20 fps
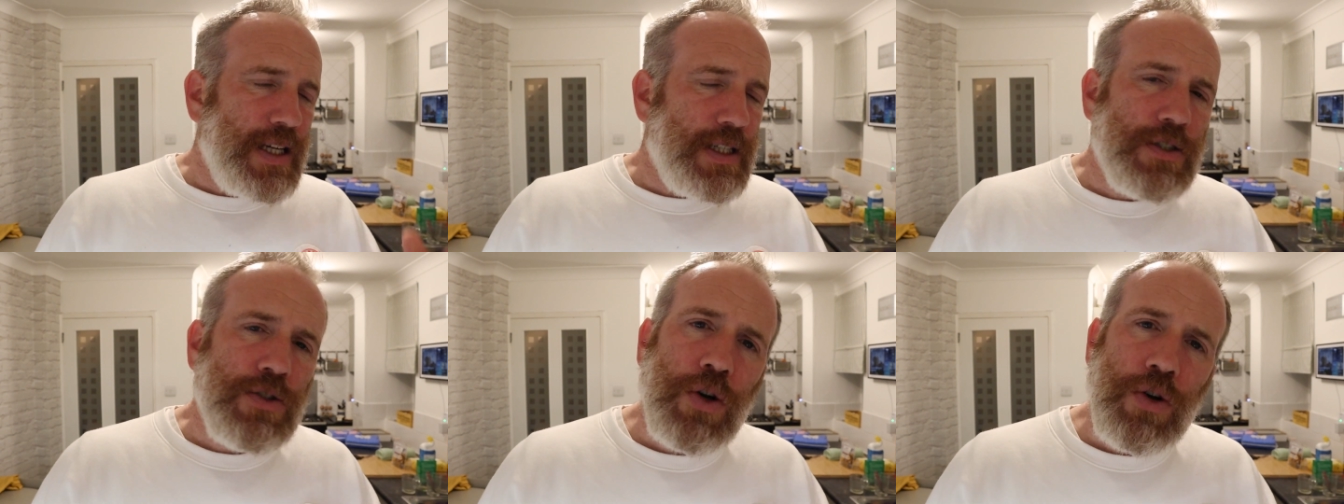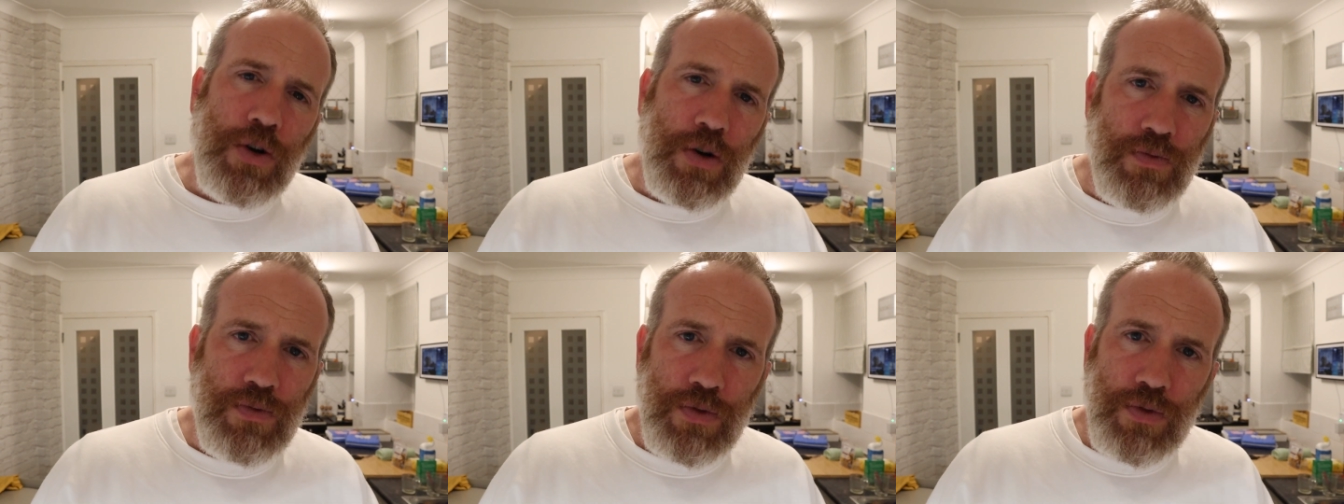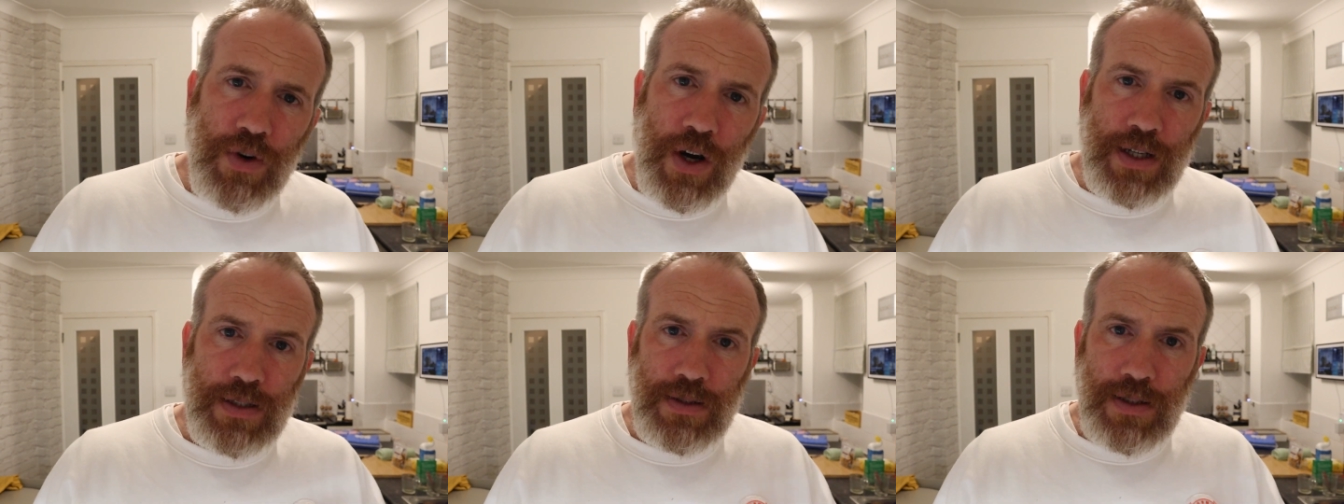it's not got the
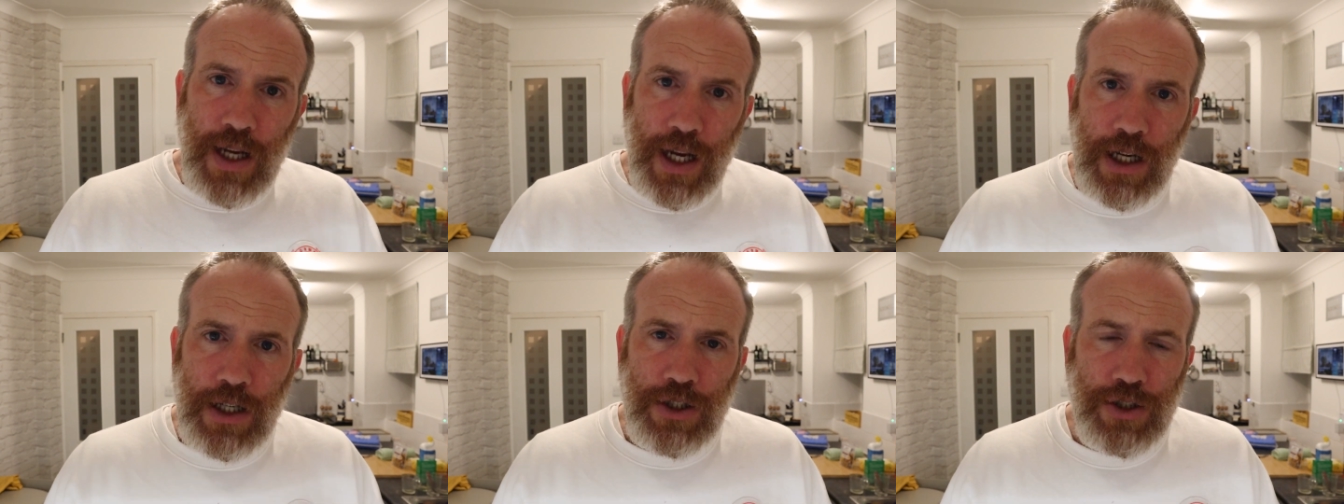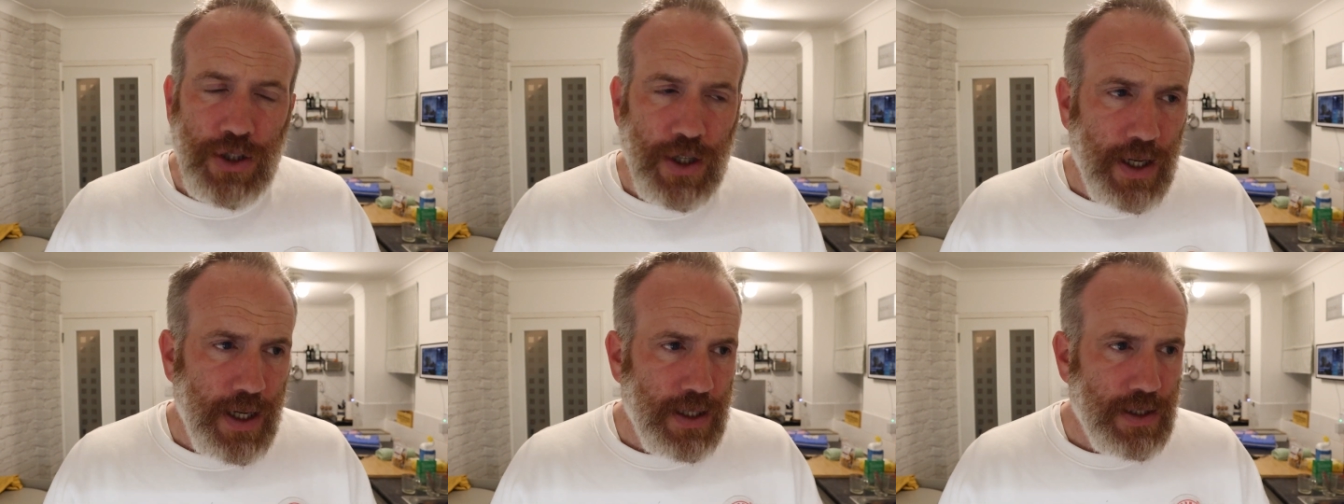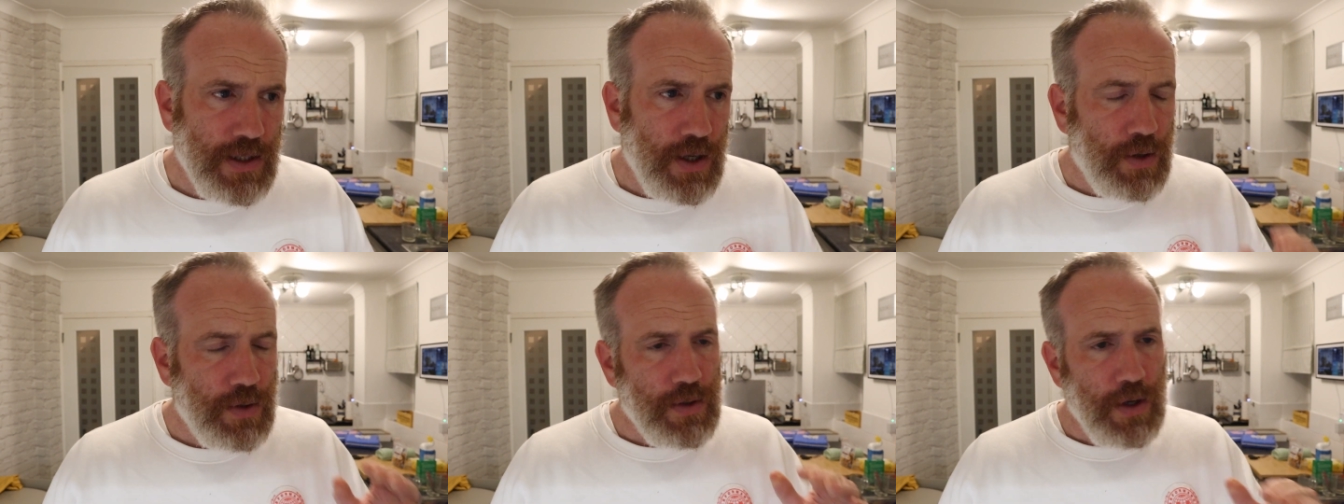right texture
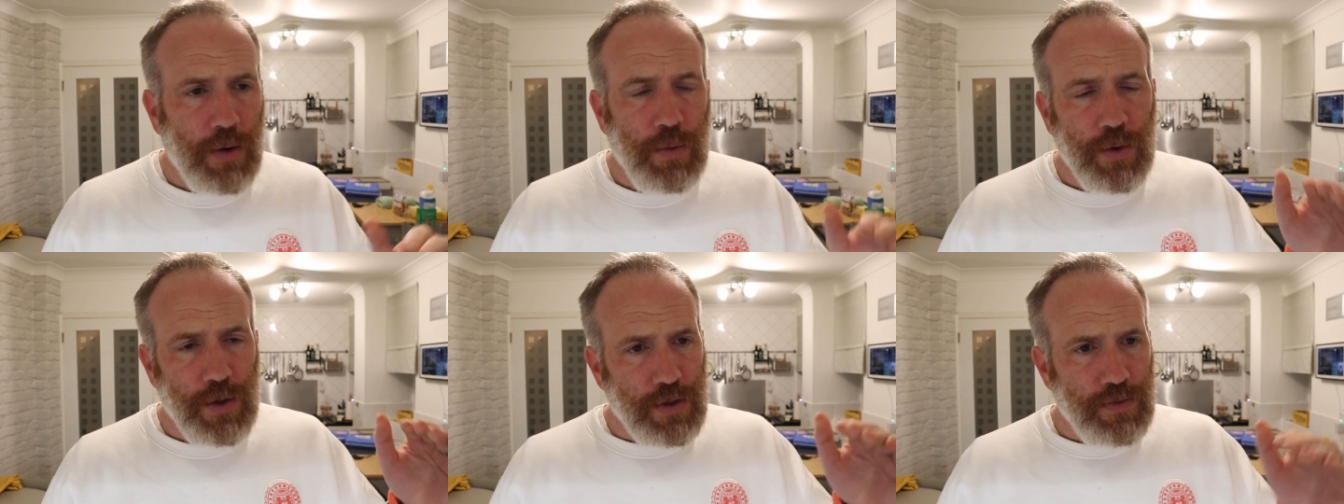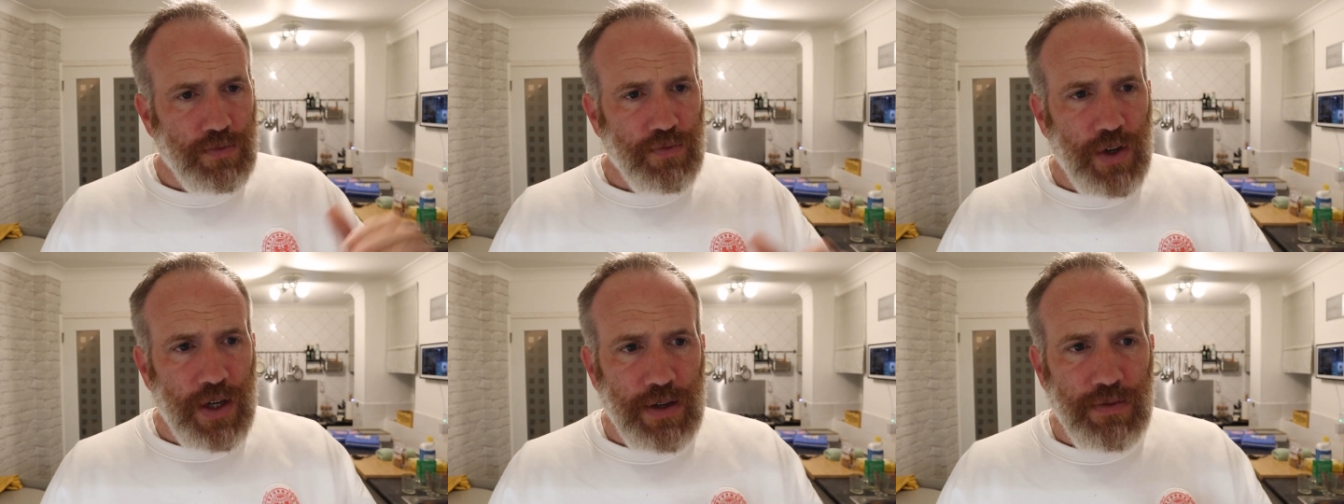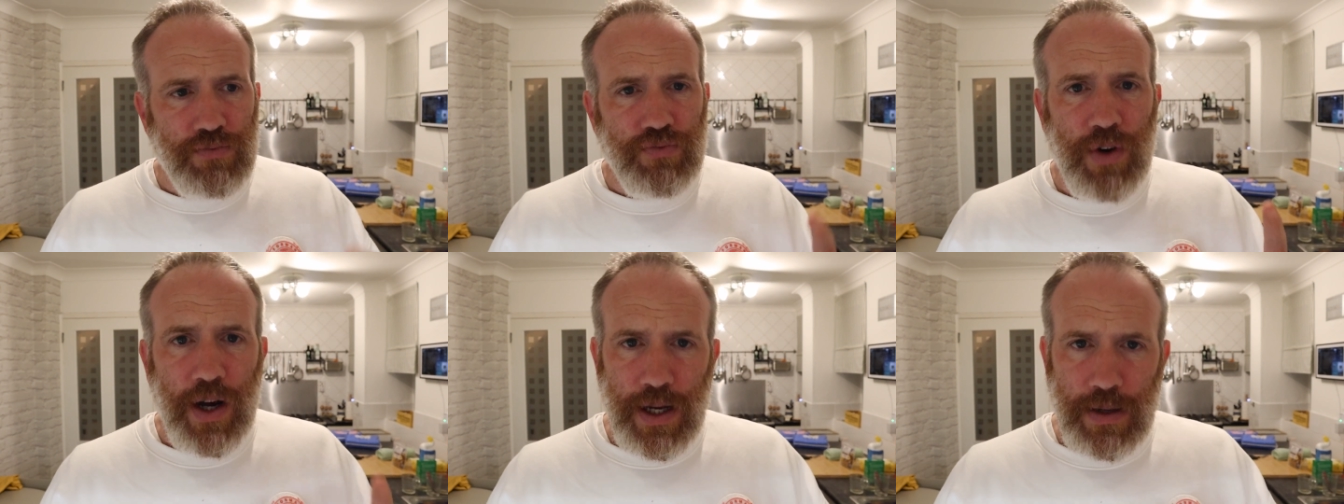there, so I, I wouldn't
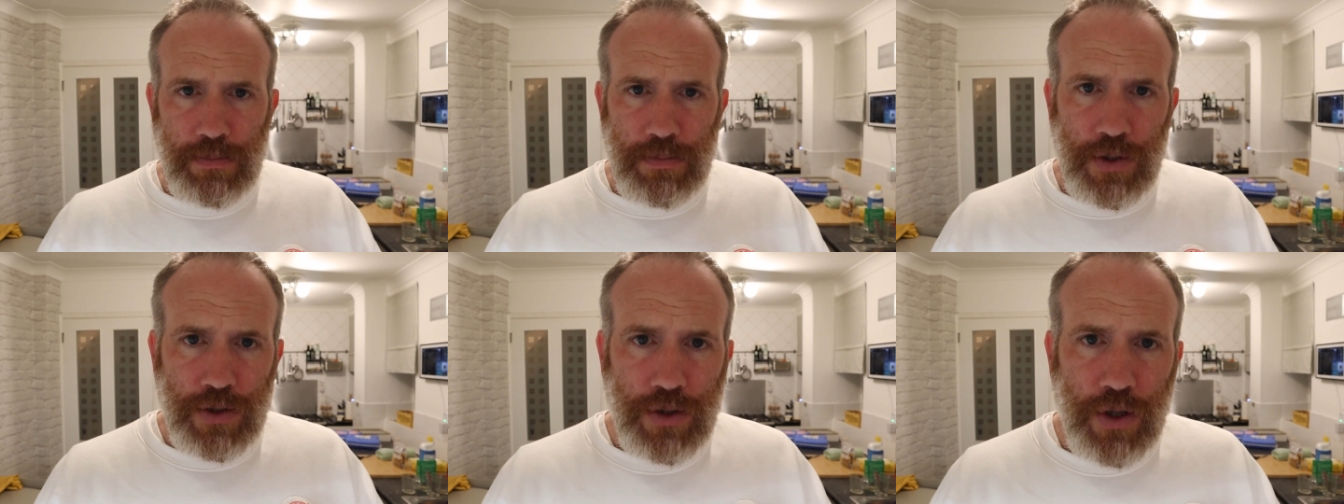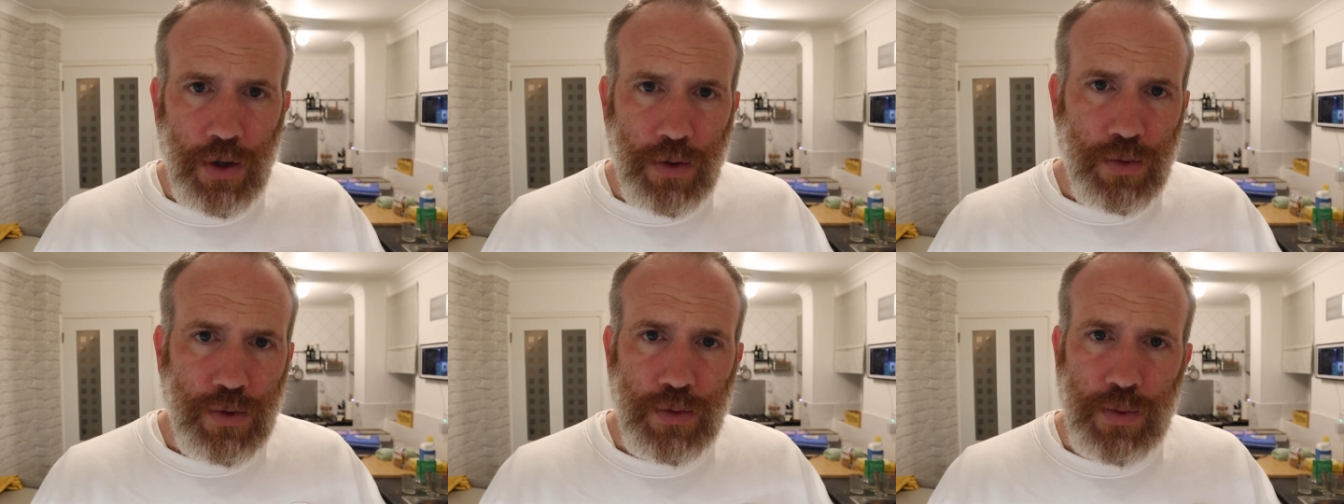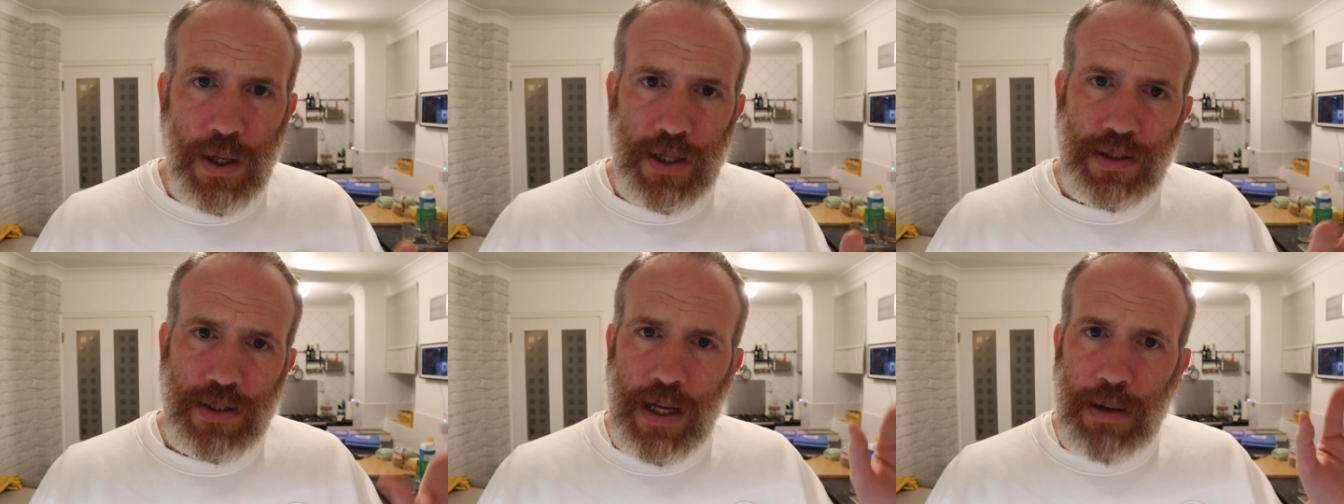really rate
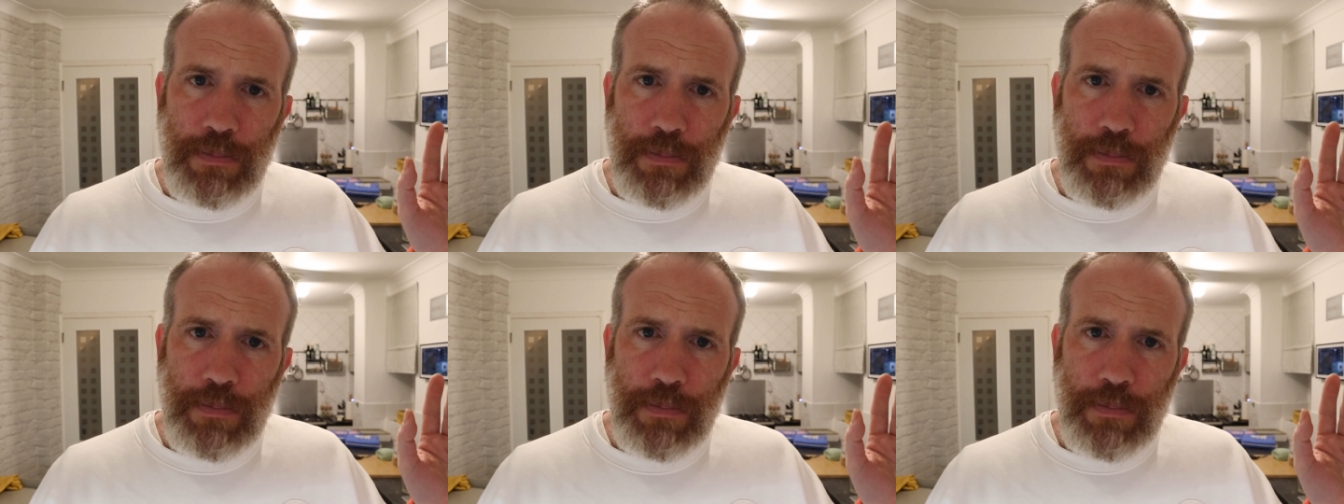McDonald's ones.